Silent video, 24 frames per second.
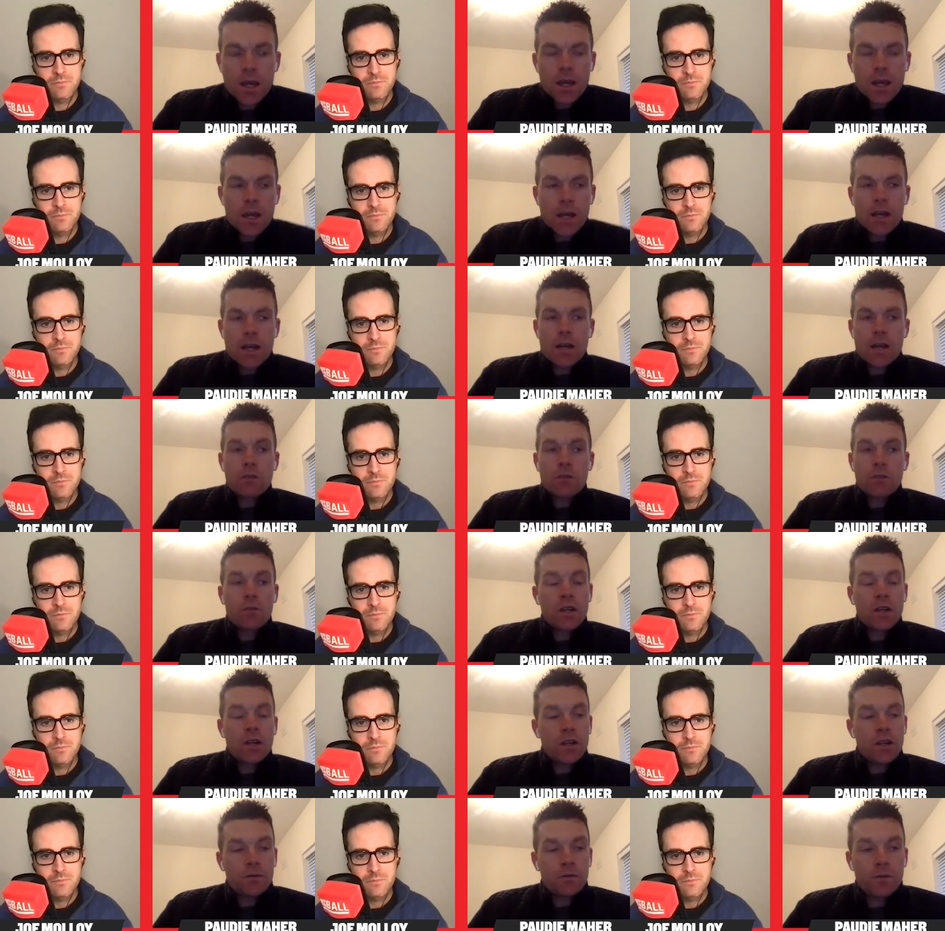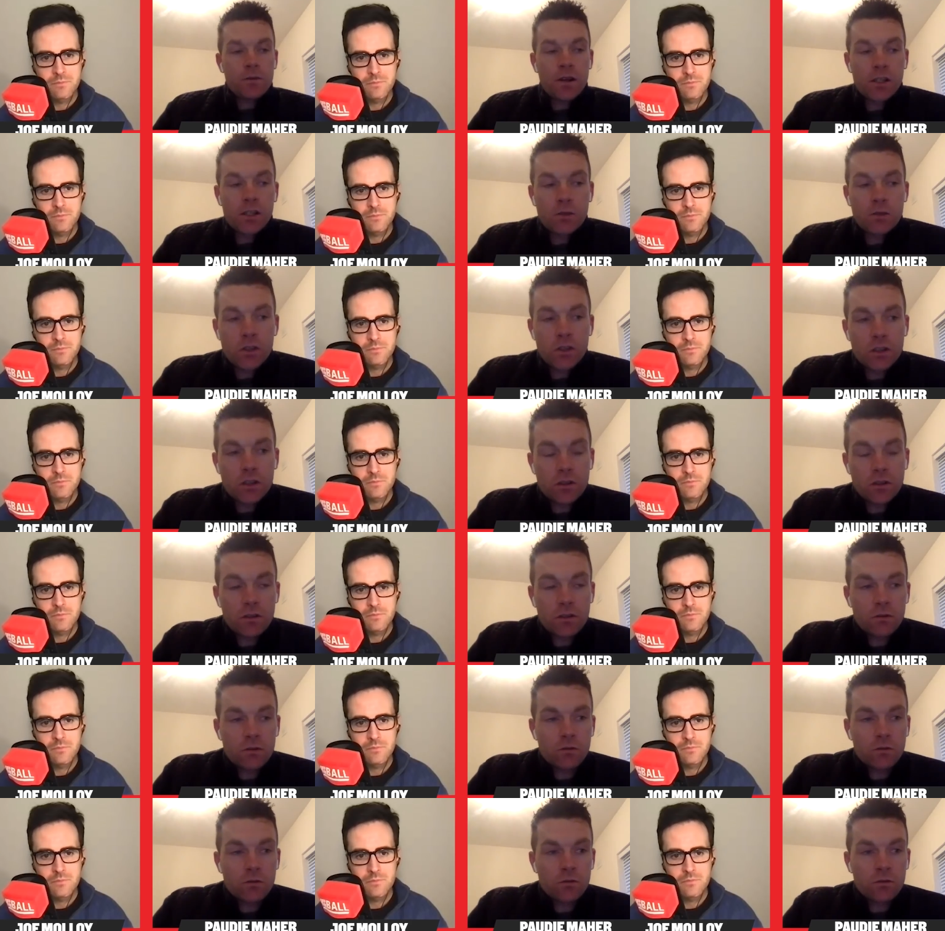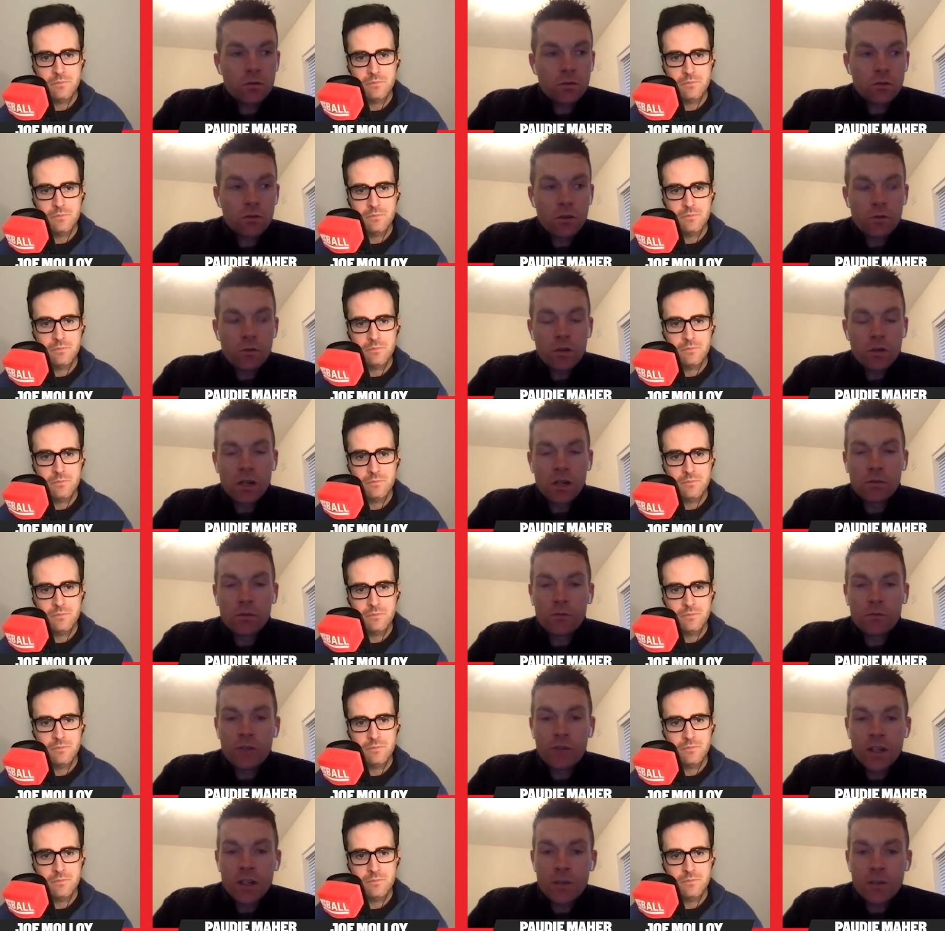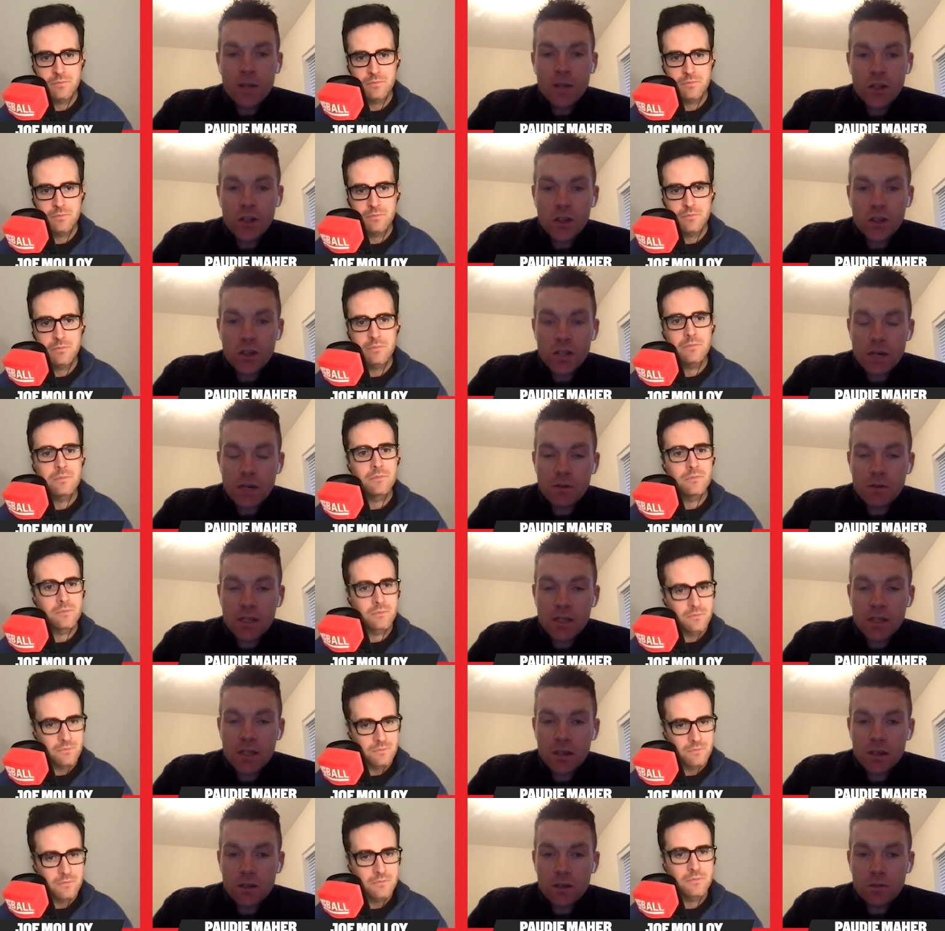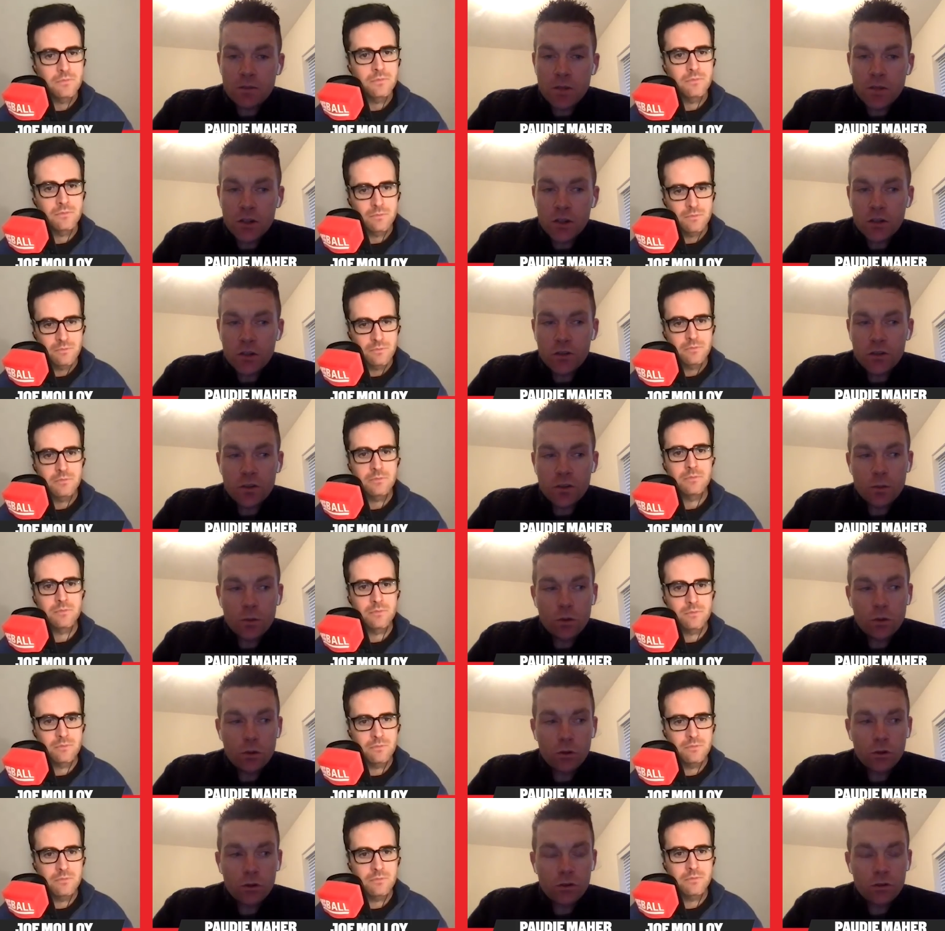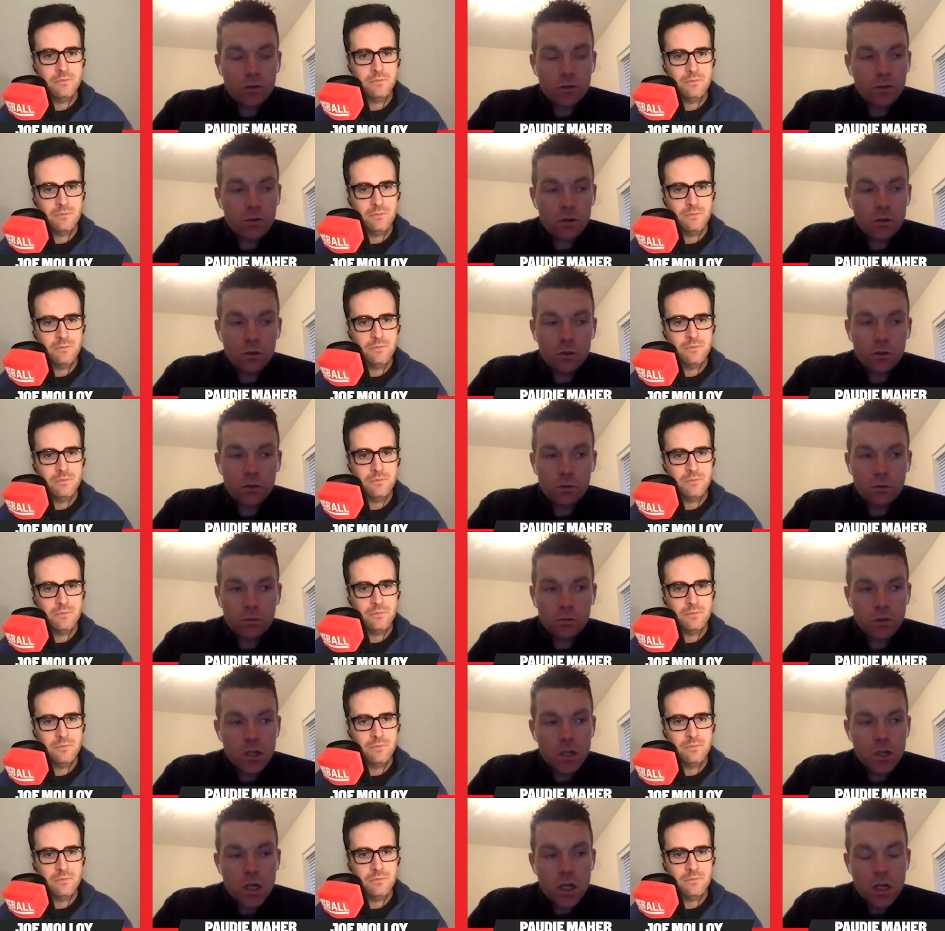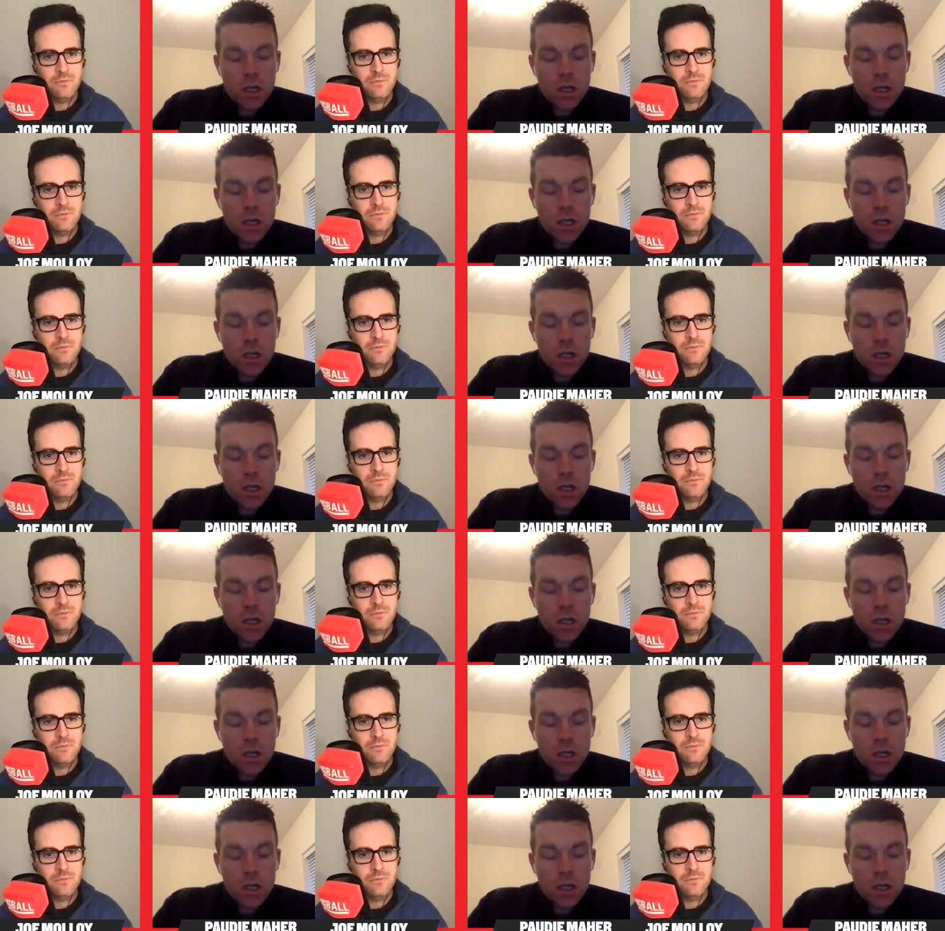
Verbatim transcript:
Speaker 1: uh, well, to be honest with you, it was overwhelming really the messages I was getting, the message support, you know,